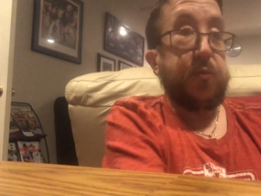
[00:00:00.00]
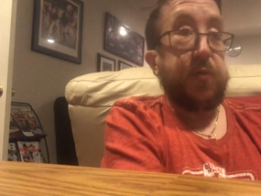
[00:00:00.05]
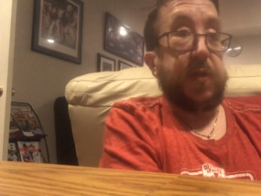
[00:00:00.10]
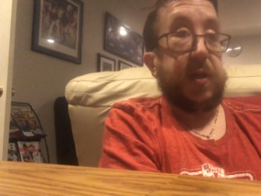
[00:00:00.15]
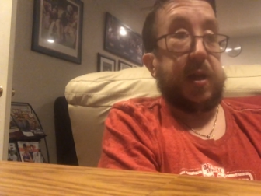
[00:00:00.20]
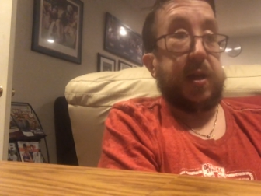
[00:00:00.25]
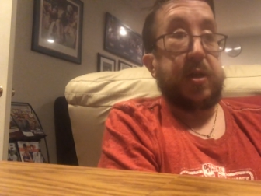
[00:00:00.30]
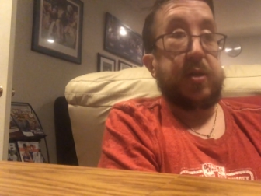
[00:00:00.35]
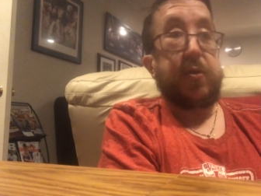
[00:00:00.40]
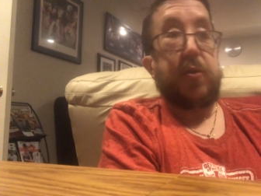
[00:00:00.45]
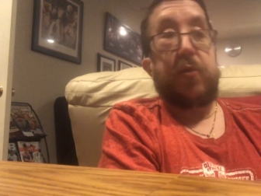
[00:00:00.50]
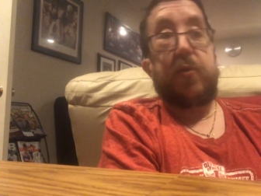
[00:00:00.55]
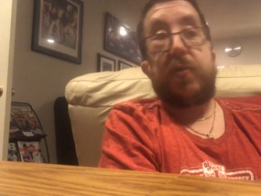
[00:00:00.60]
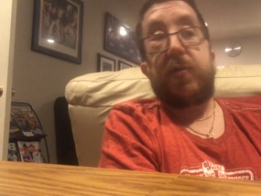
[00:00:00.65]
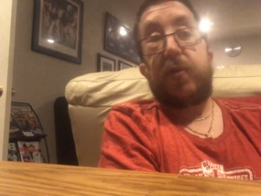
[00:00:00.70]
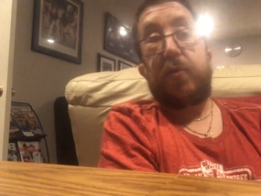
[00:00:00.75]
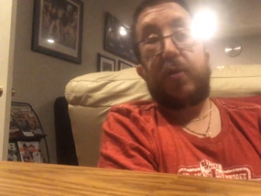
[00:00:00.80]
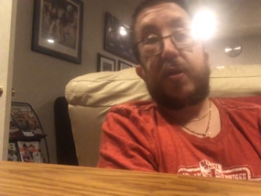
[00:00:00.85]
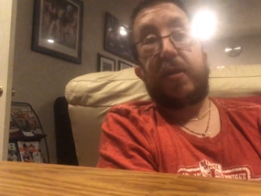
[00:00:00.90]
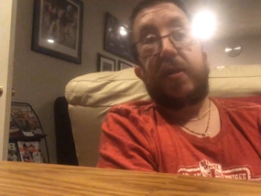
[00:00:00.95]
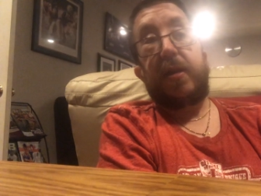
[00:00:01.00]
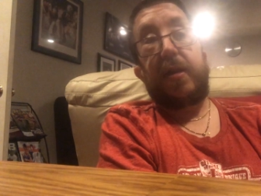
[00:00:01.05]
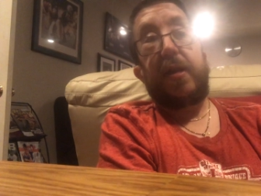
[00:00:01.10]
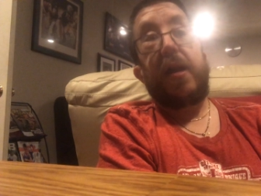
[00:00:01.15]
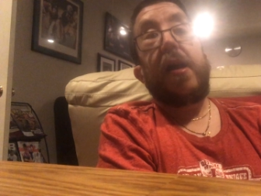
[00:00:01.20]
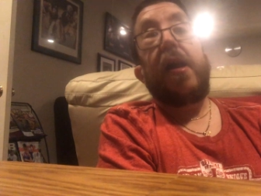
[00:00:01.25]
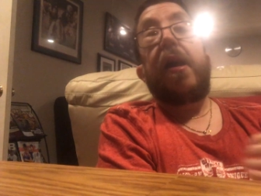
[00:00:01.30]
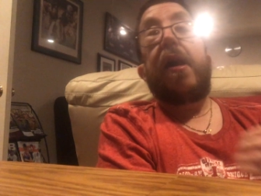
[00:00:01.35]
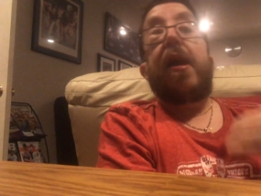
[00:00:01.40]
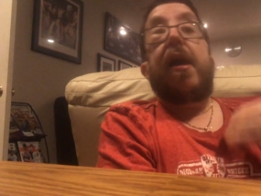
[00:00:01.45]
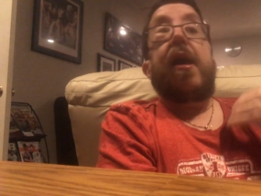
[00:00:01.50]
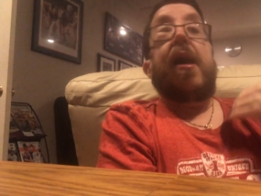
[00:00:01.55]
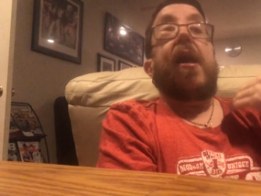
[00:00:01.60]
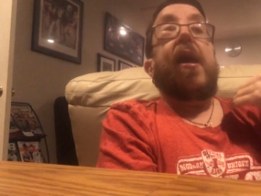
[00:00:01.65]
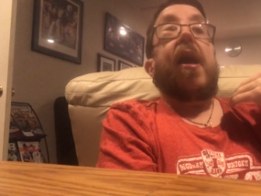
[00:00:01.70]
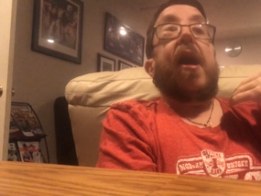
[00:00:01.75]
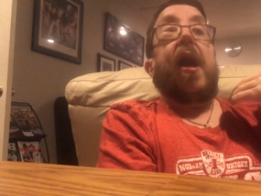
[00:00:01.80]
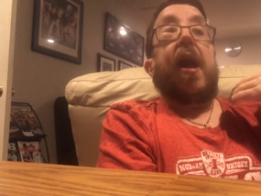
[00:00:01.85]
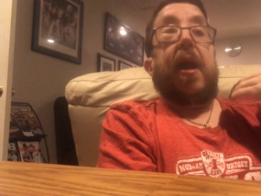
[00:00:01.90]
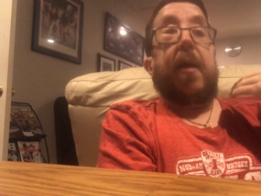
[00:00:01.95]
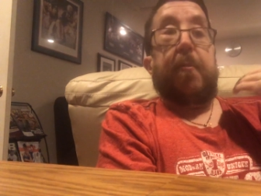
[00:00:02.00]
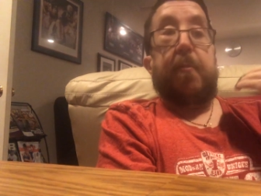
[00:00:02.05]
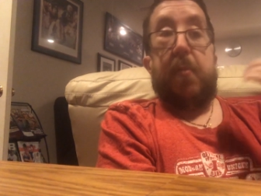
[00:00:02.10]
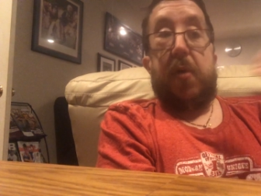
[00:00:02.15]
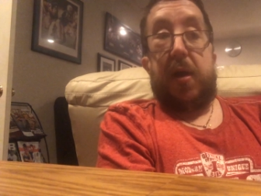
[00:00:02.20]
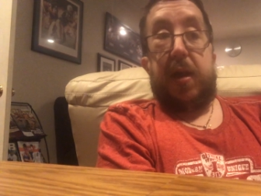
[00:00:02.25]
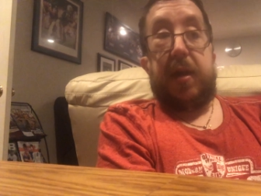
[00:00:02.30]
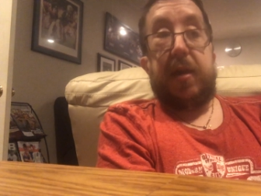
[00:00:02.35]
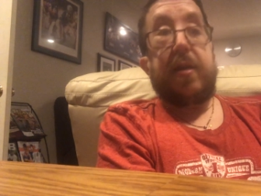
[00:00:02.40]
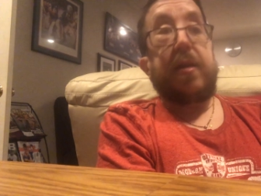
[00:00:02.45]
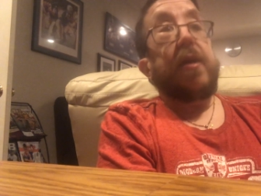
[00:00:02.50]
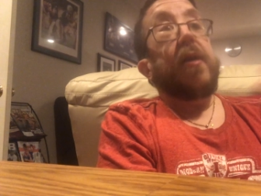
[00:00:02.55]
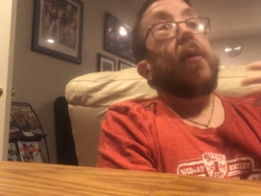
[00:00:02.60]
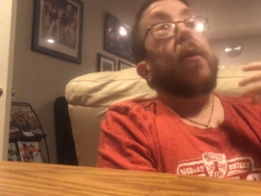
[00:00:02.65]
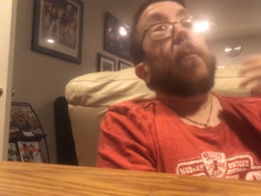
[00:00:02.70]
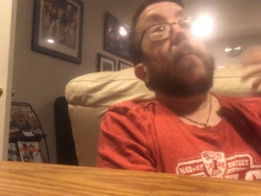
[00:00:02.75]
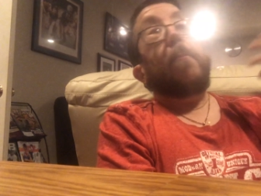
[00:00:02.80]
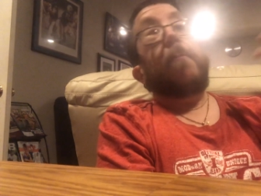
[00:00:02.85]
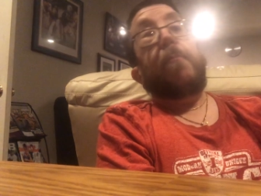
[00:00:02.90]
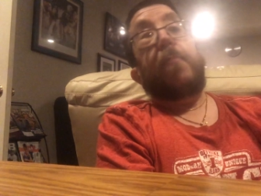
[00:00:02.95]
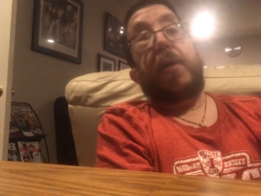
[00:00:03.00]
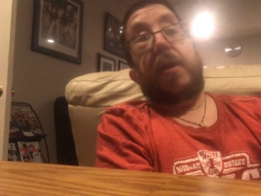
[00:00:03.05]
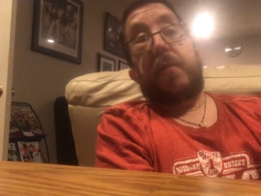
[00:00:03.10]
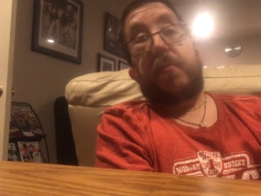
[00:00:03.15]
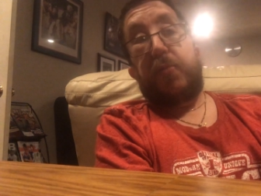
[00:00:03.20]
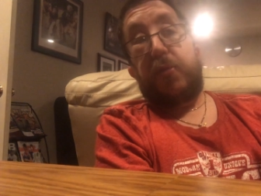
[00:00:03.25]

The intro is usually I'm Mike, Big